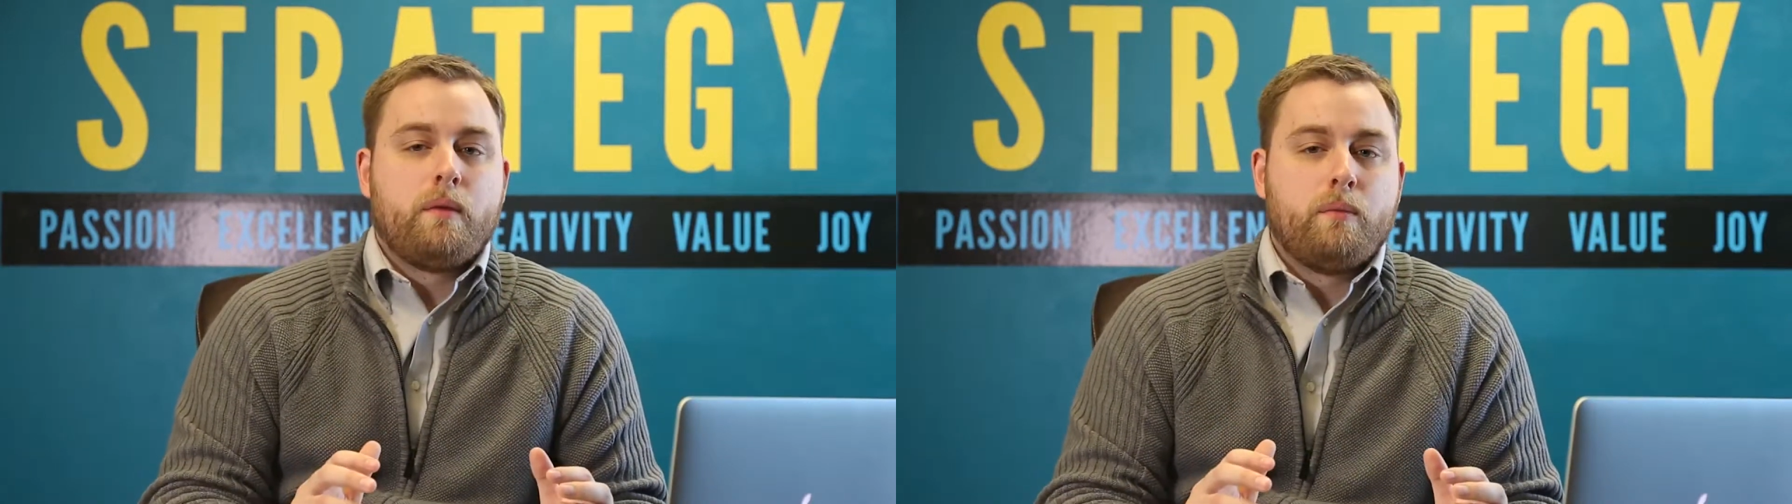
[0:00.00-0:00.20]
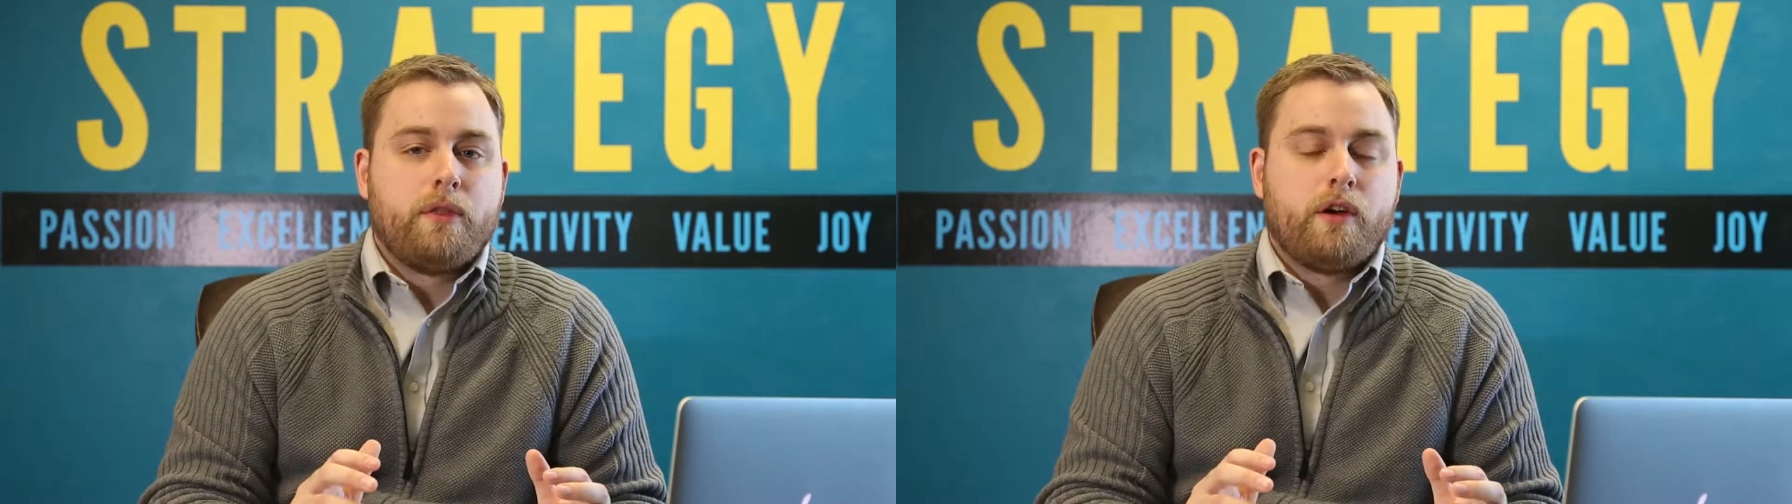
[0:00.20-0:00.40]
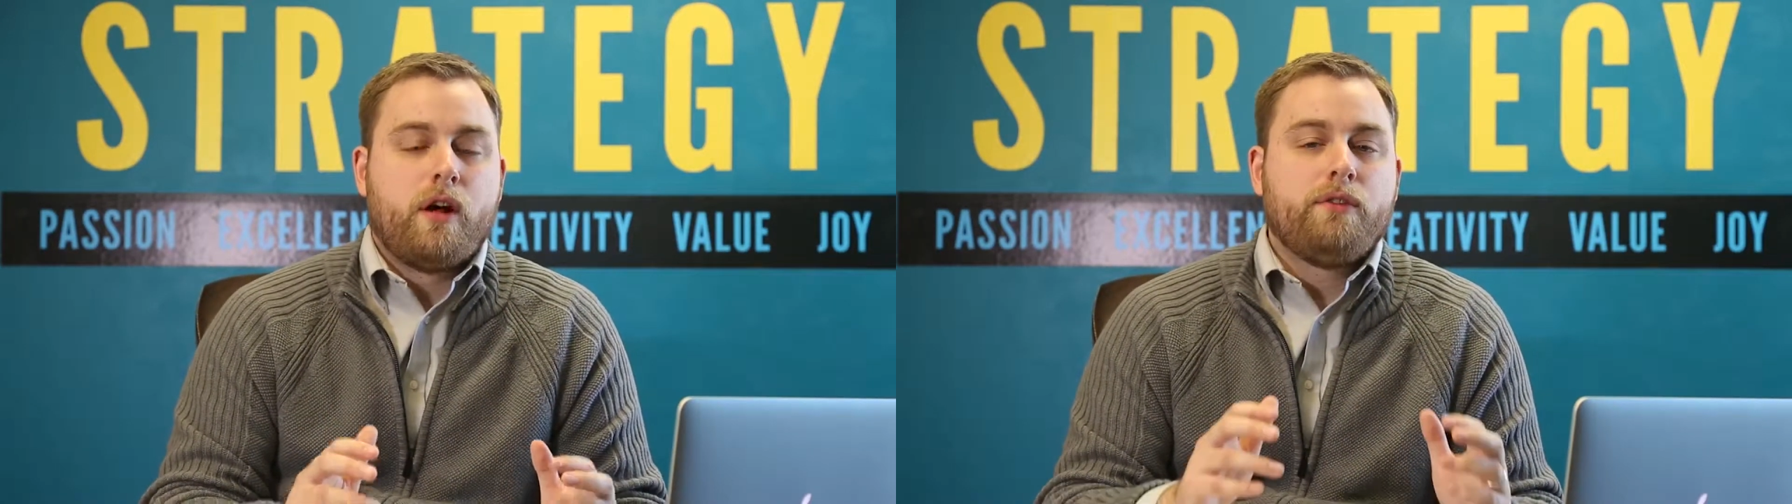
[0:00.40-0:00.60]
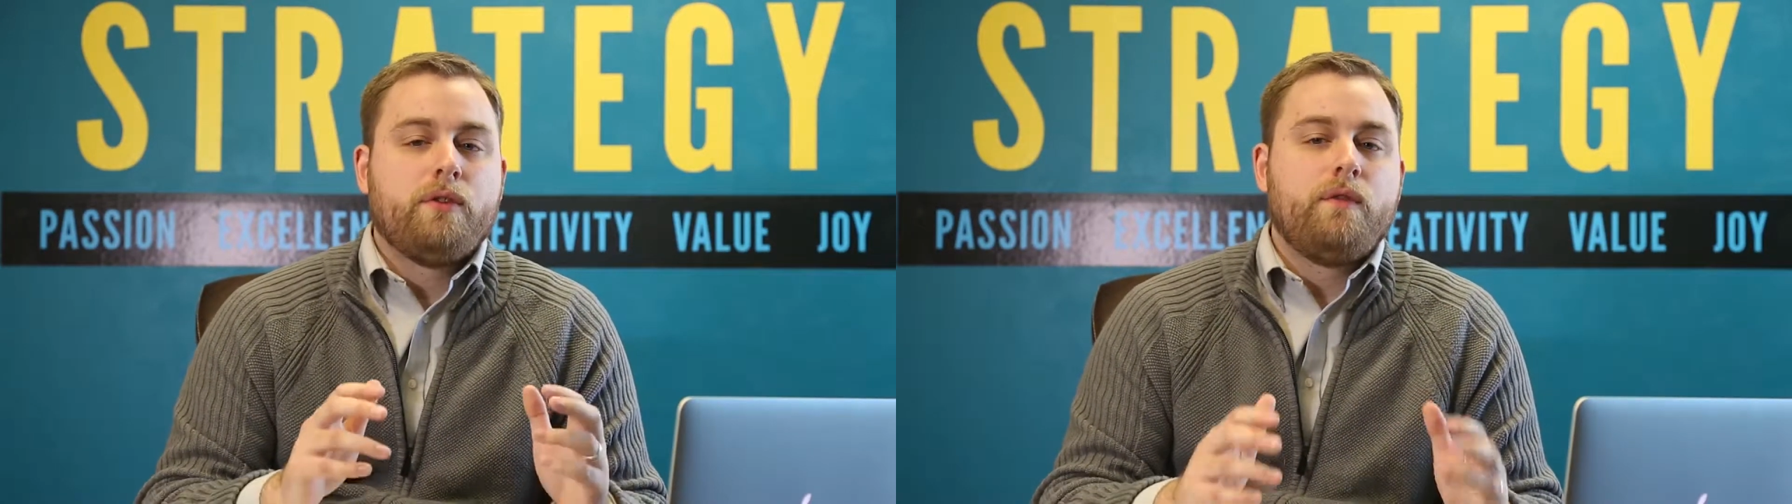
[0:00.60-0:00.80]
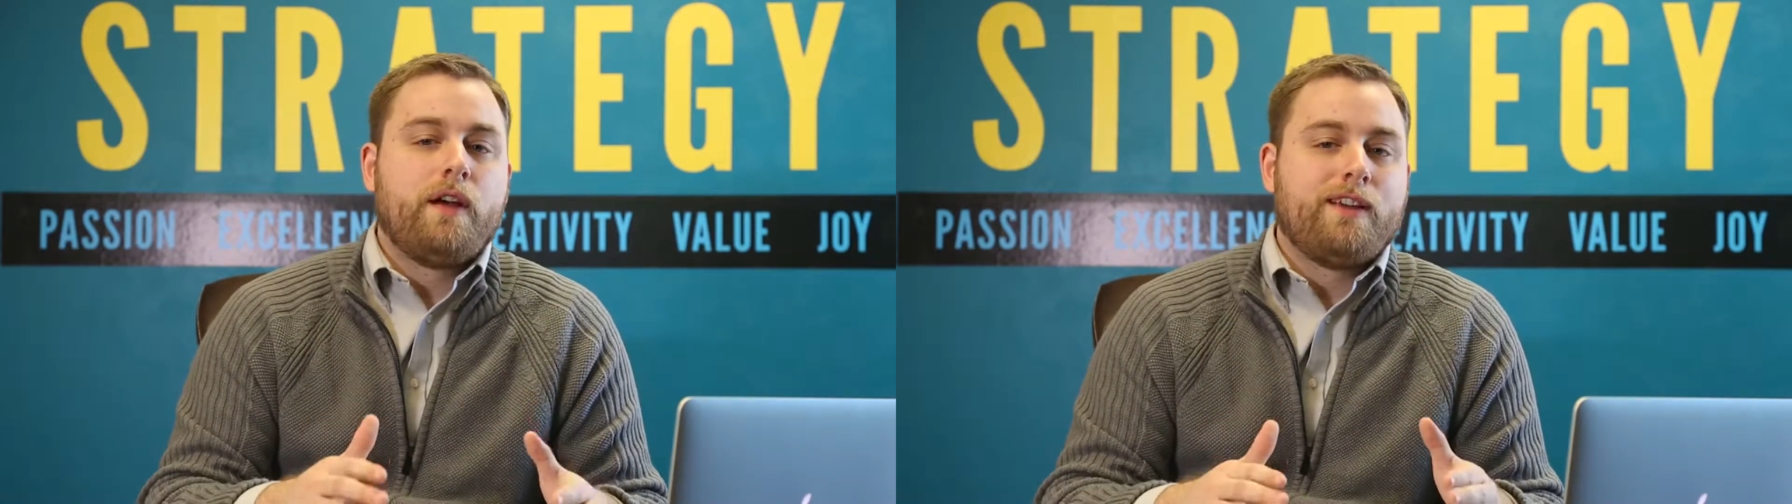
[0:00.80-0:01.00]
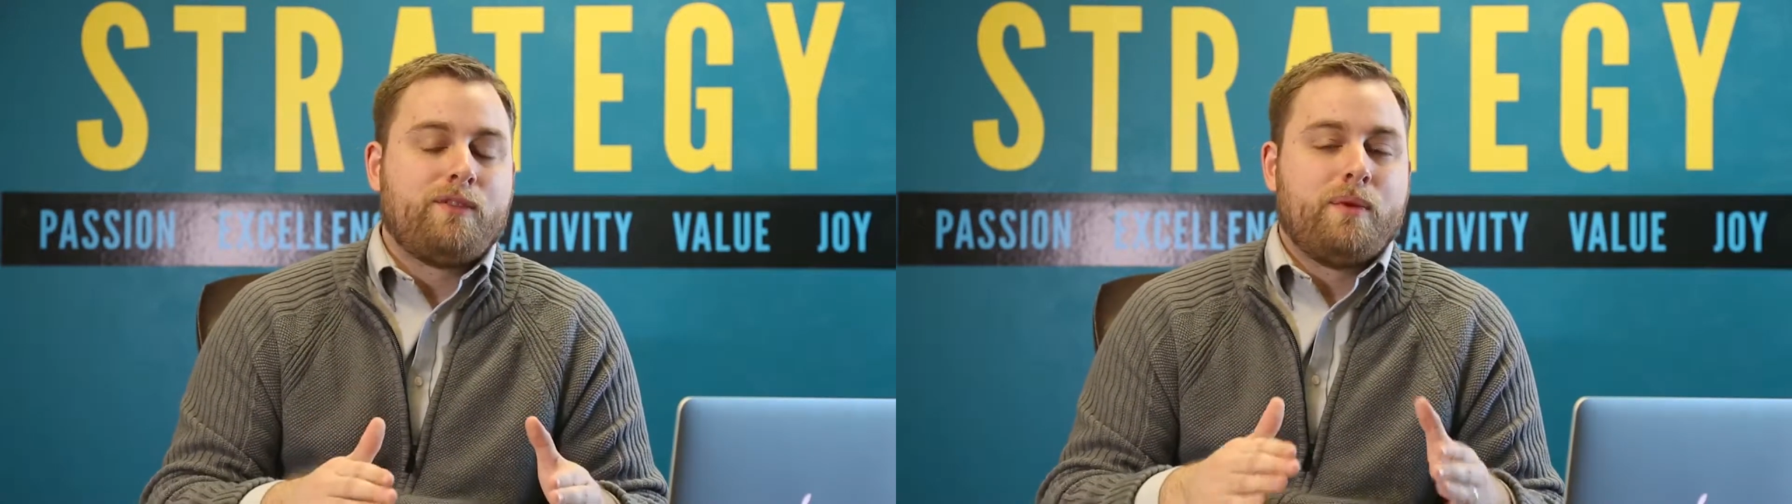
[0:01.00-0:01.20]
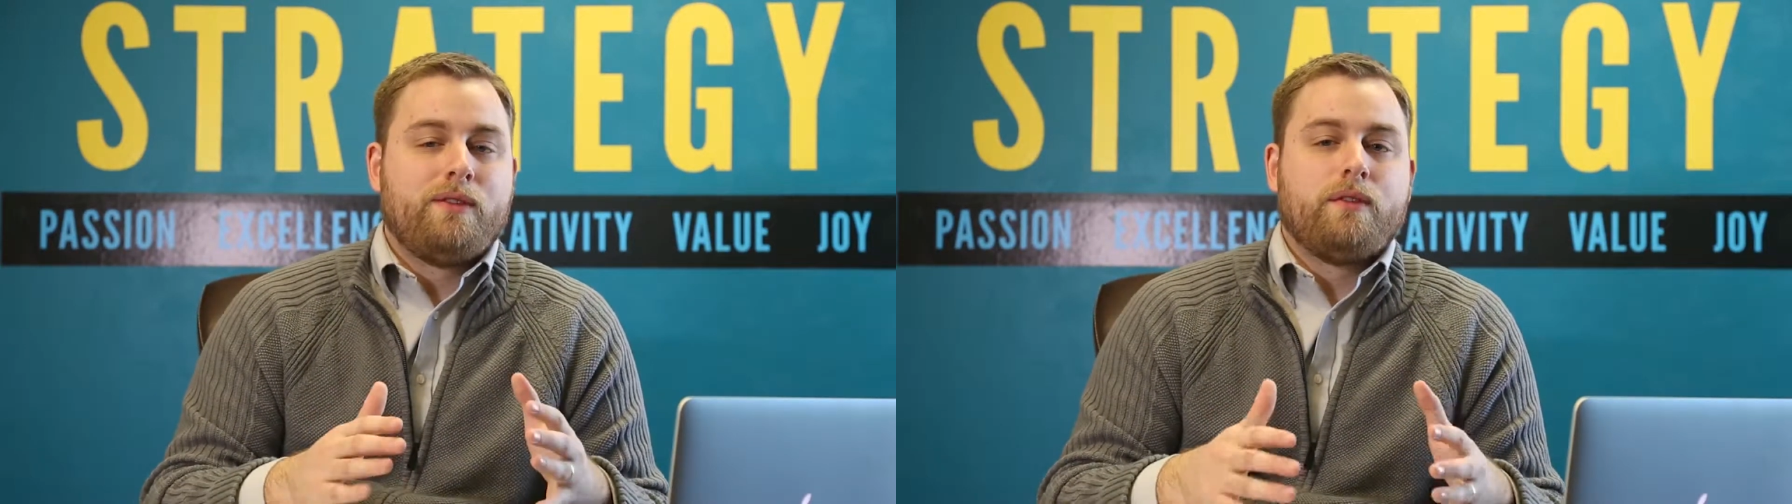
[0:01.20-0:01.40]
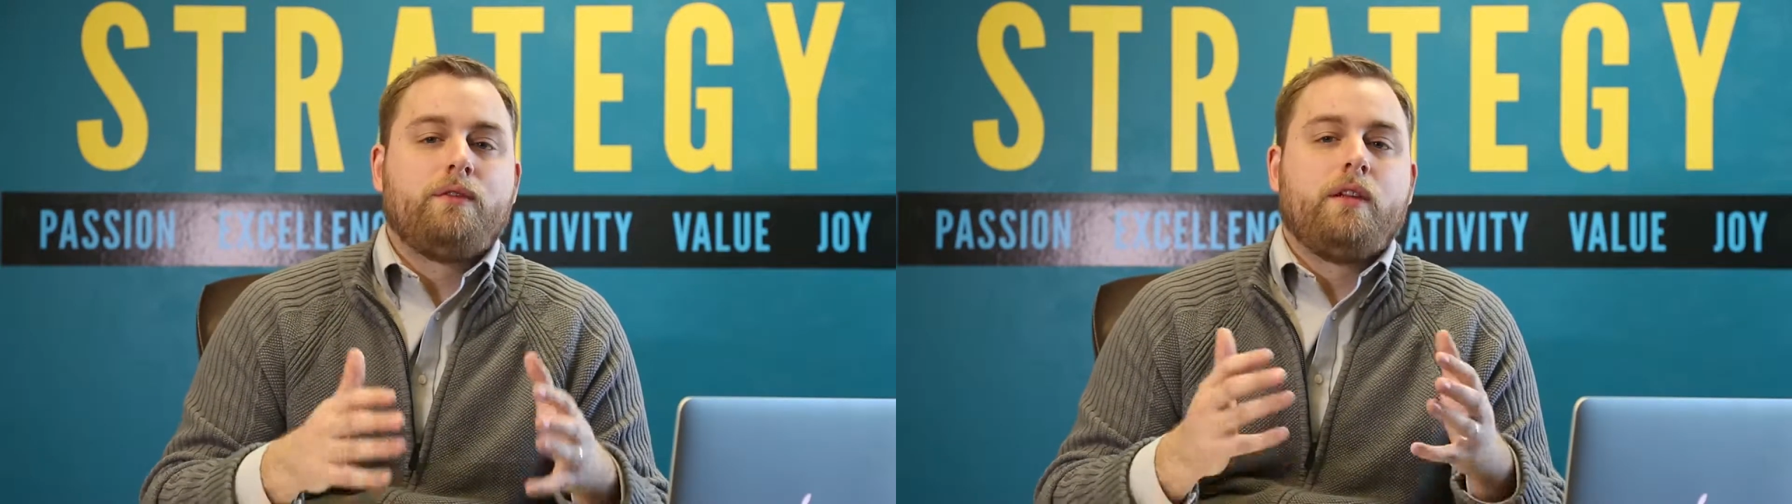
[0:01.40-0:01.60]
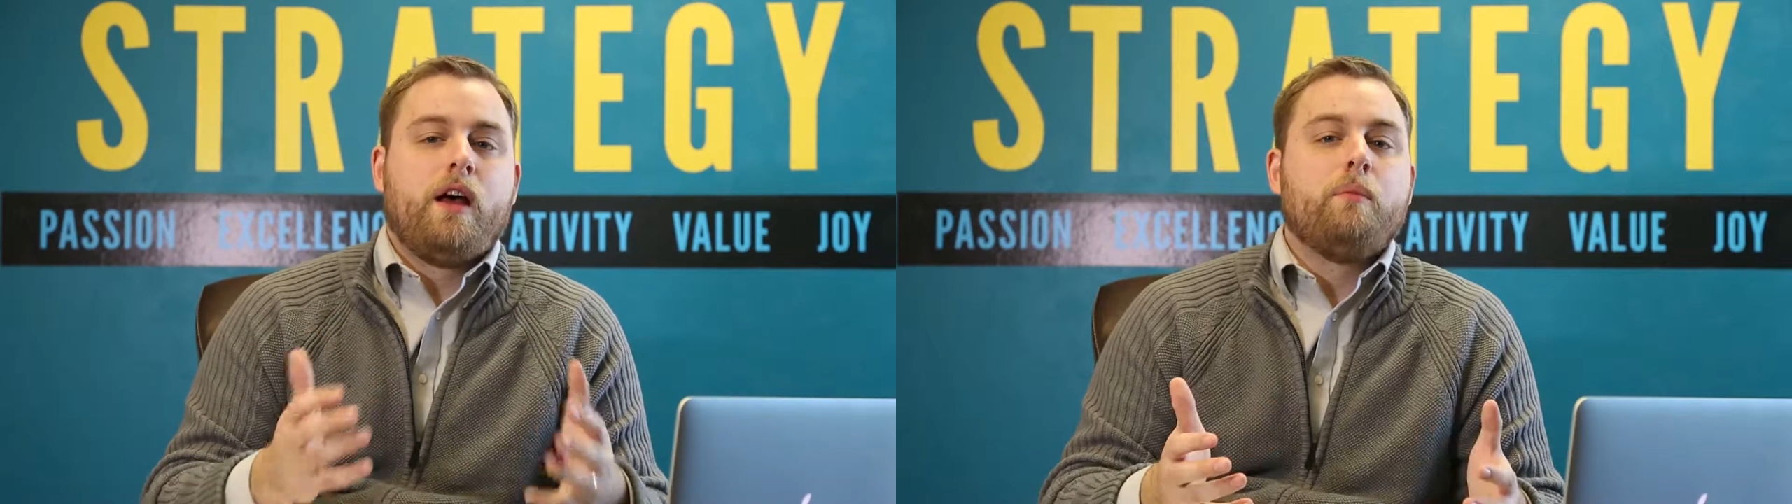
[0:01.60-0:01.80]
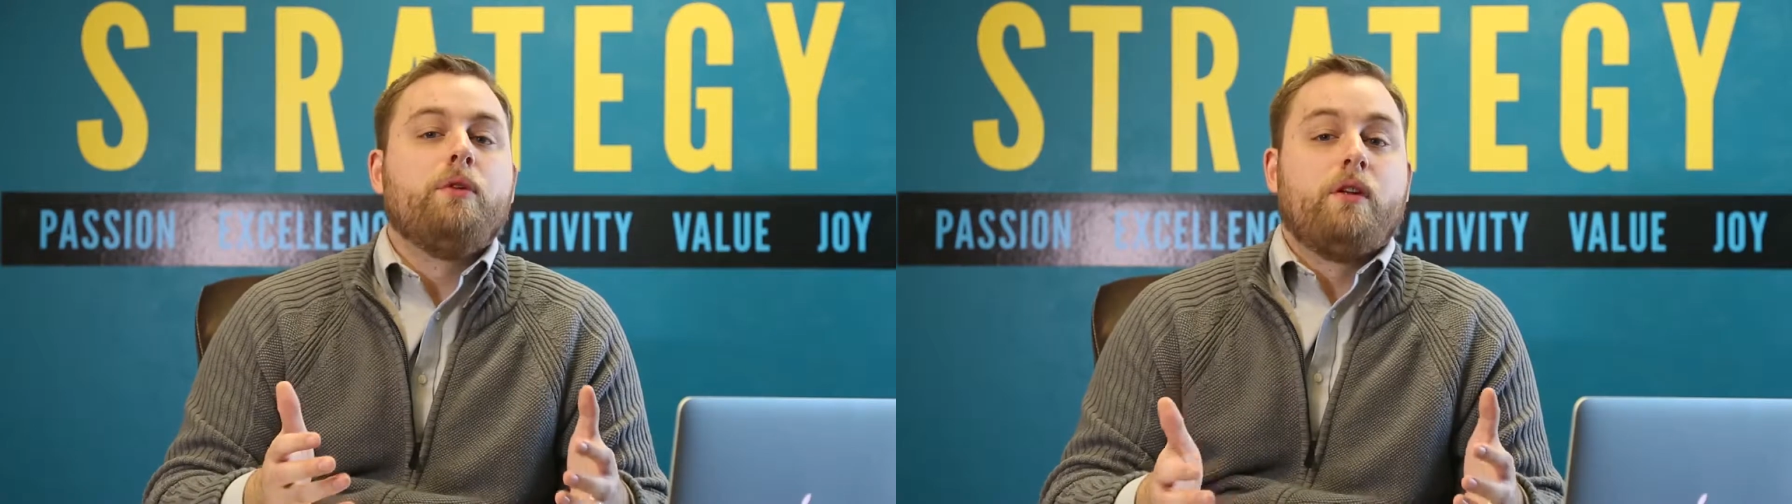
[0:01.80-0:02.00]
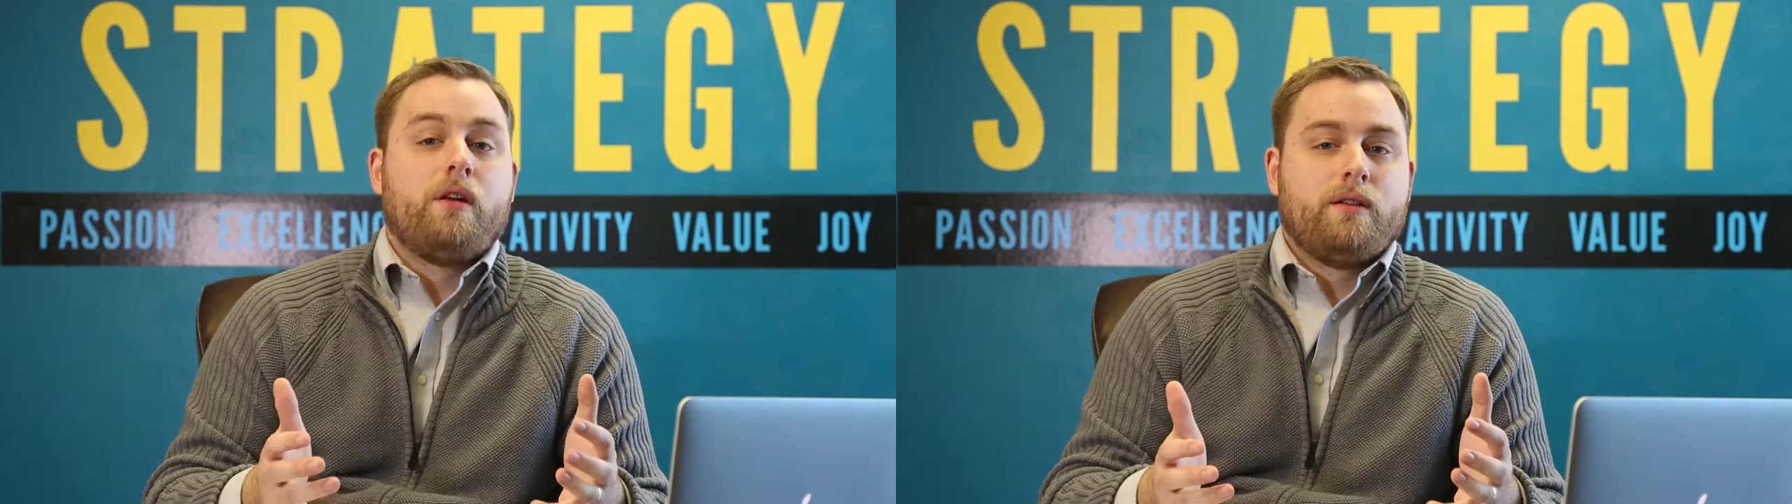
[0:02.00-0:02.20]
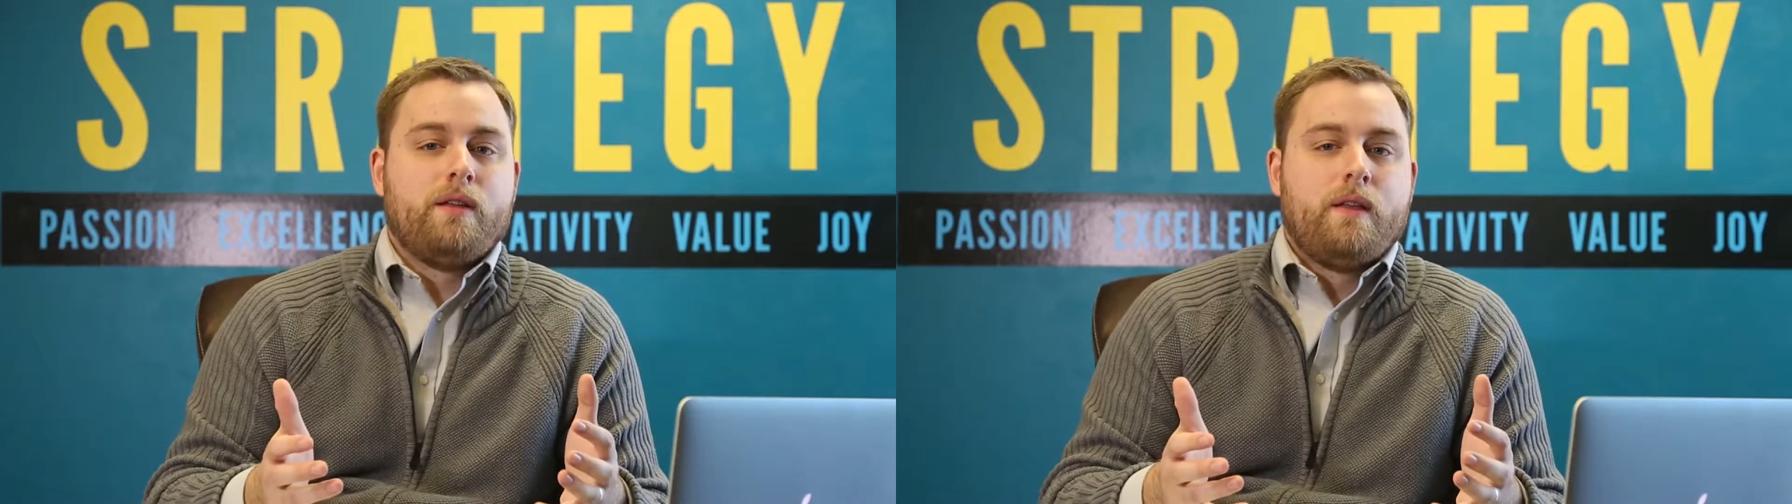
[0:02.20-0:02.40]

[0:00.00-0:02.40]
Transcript: but they're also very expensive to not put on.